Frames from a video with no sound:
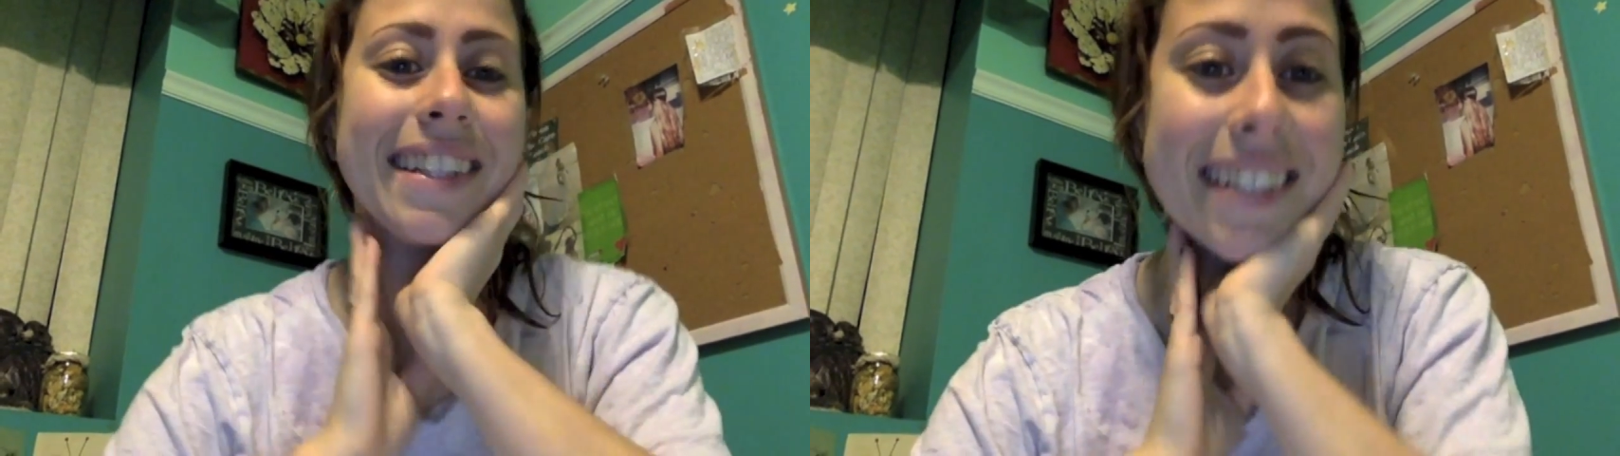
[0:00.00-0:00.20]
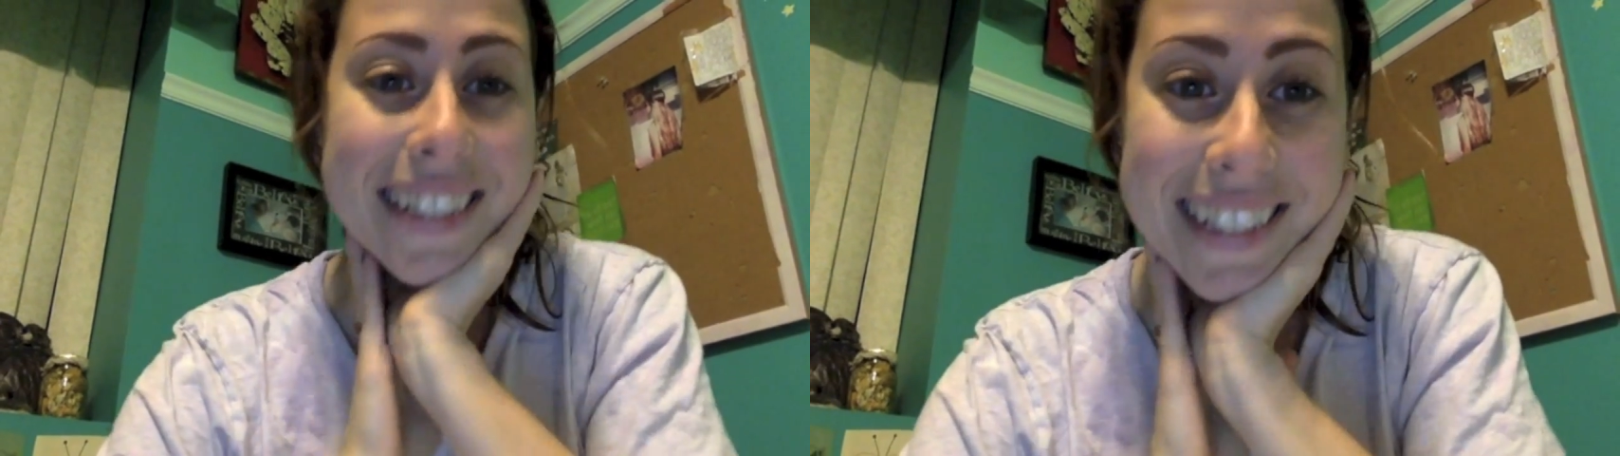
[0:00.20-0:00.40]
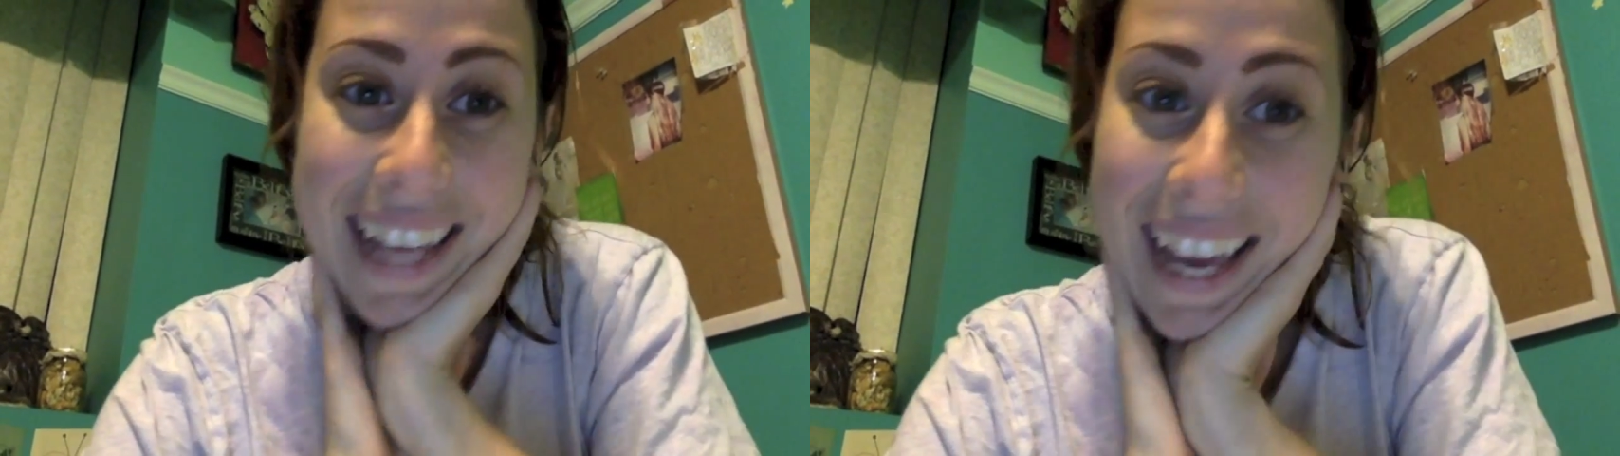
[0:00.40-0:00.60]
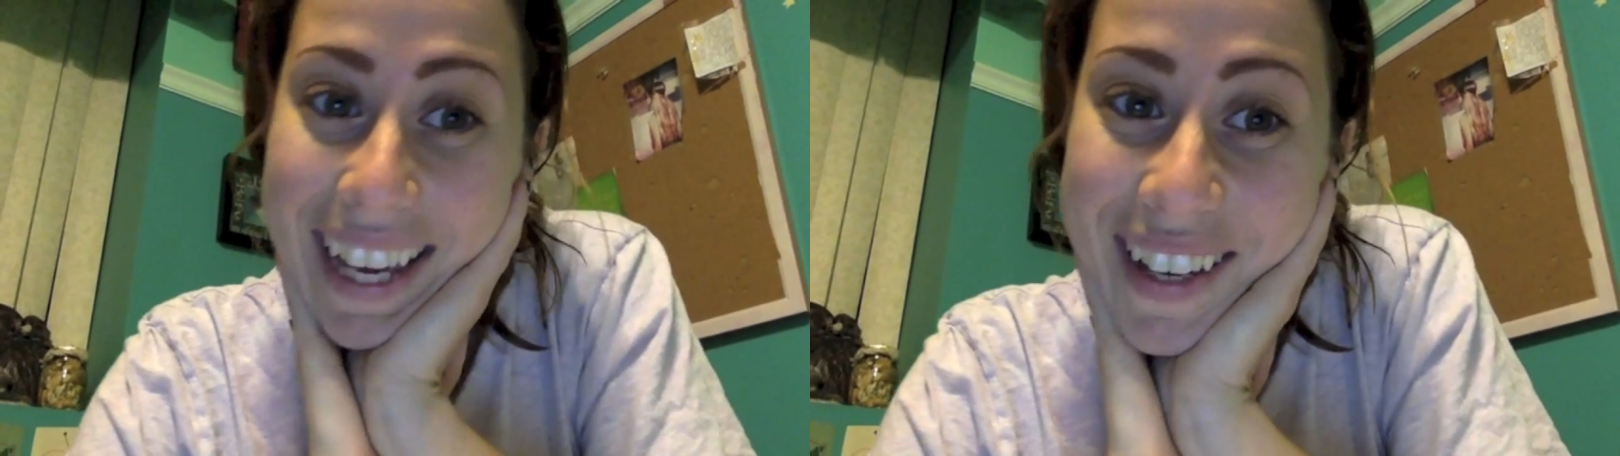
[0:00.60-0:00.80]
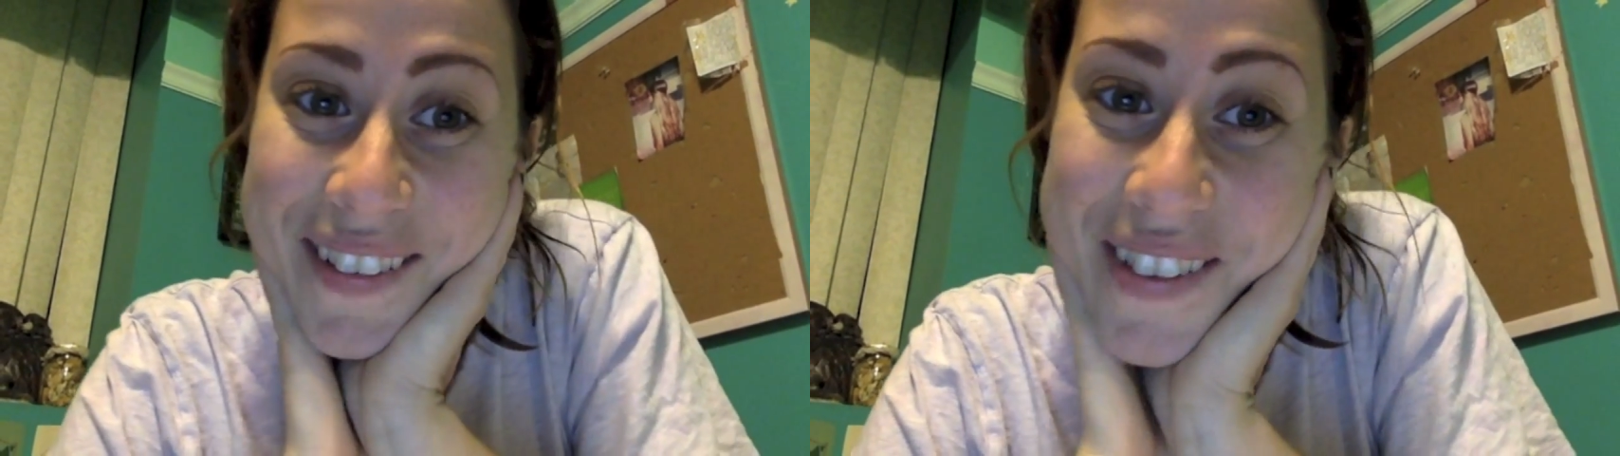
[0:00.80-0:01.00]

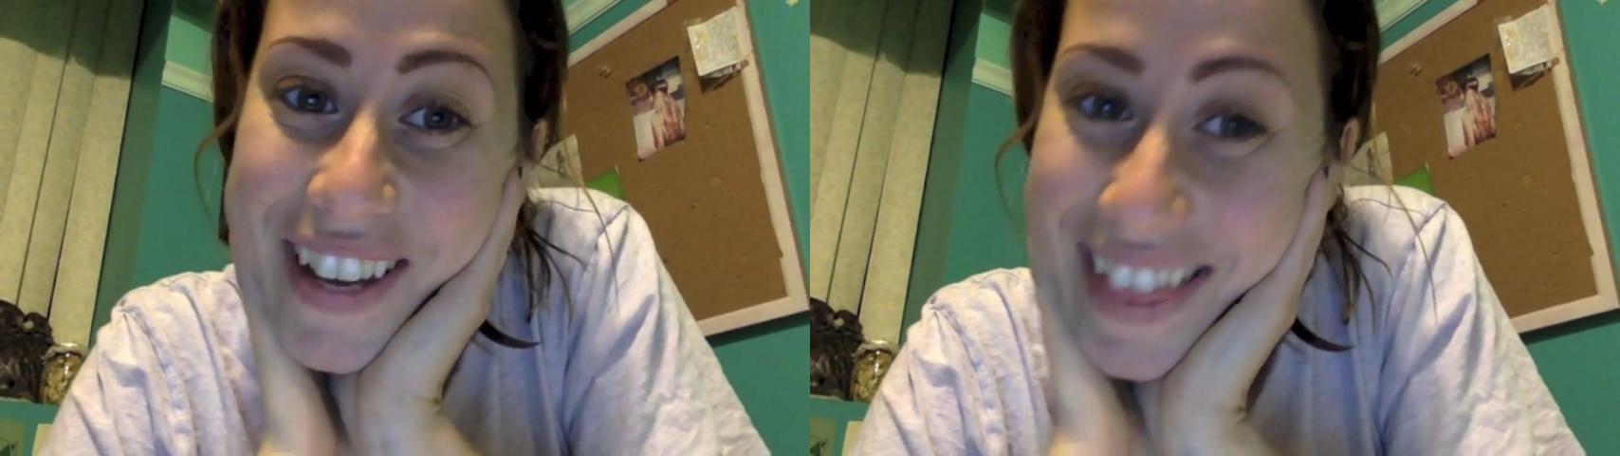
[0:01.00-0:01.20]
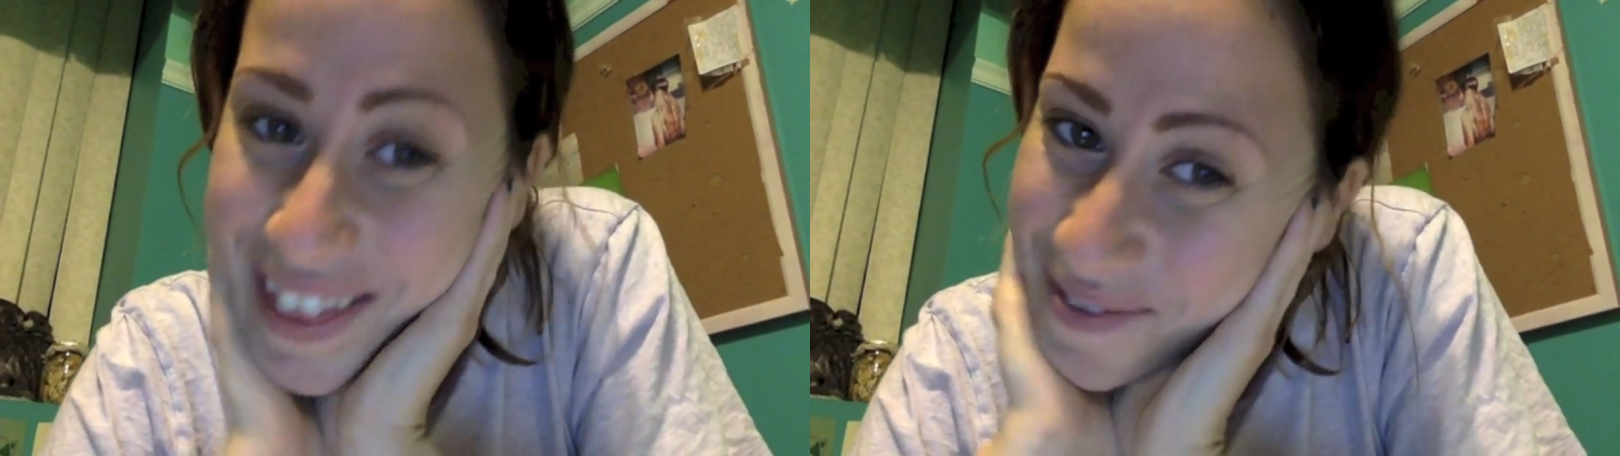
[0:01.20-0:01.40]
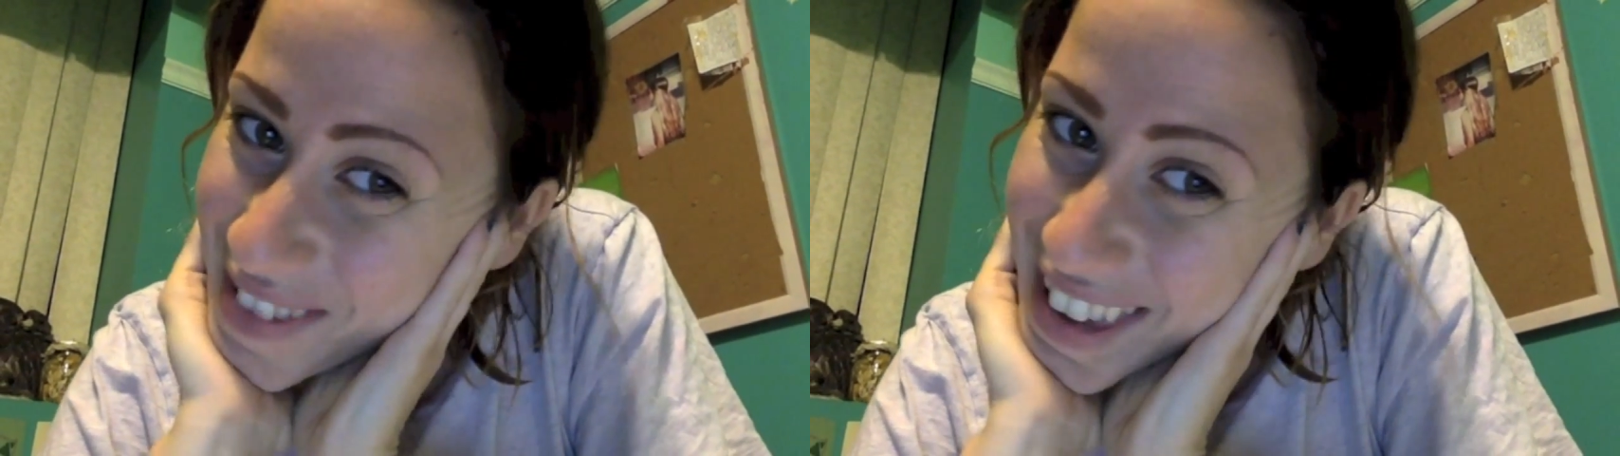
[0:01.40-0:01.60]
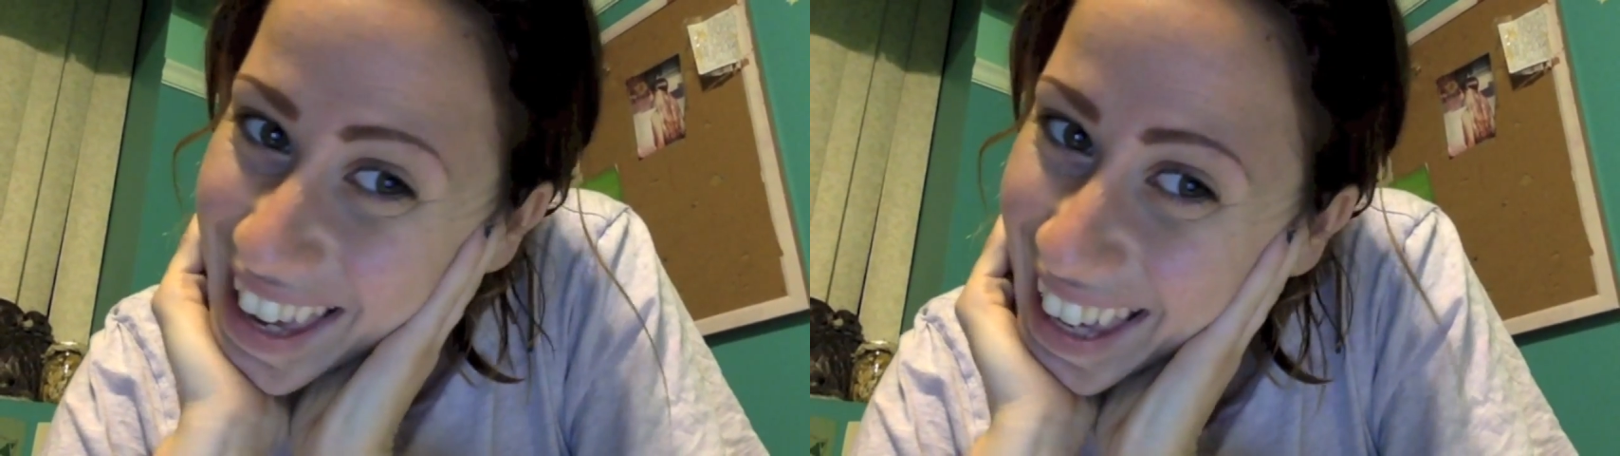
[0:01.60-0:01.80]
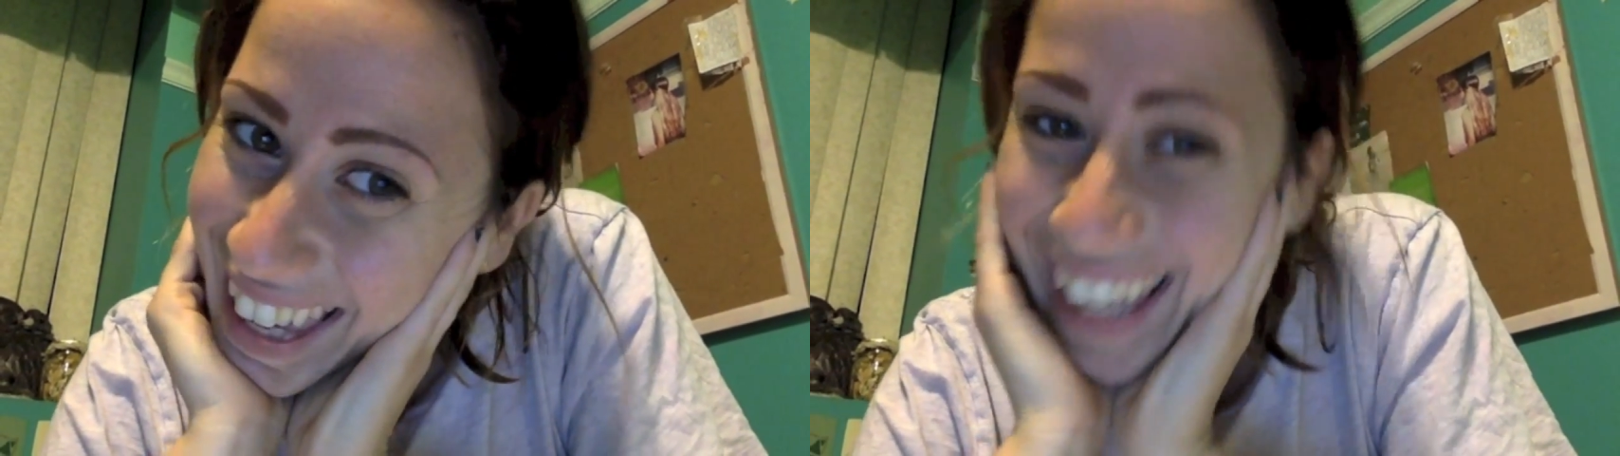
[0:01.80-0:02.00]
Say it with
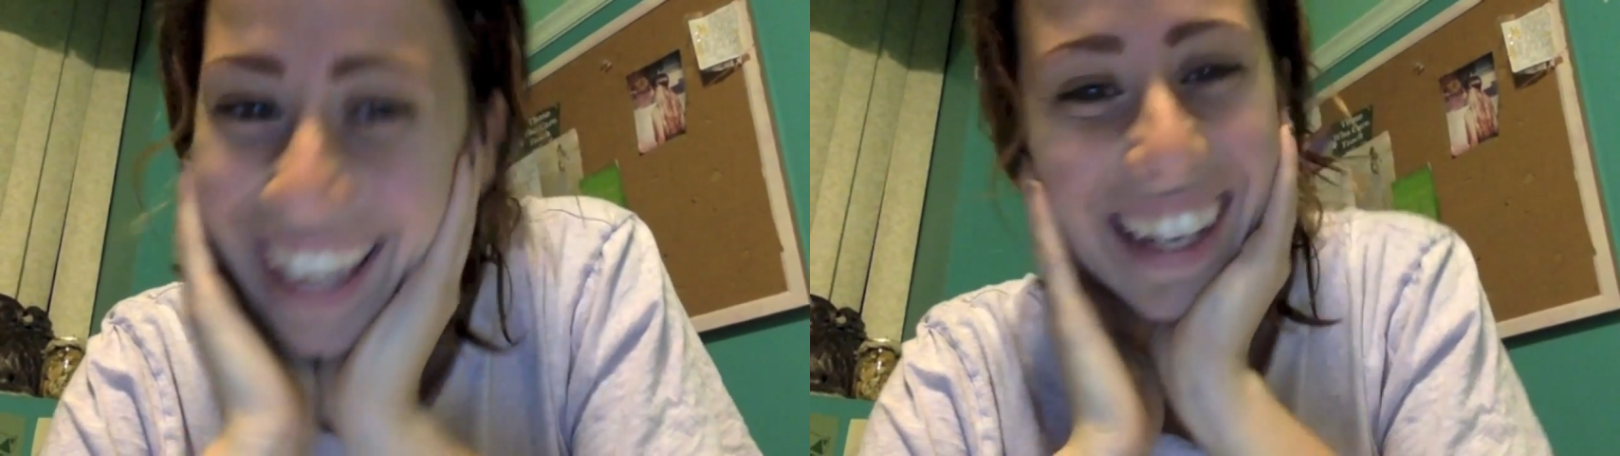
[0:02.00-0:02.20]
me.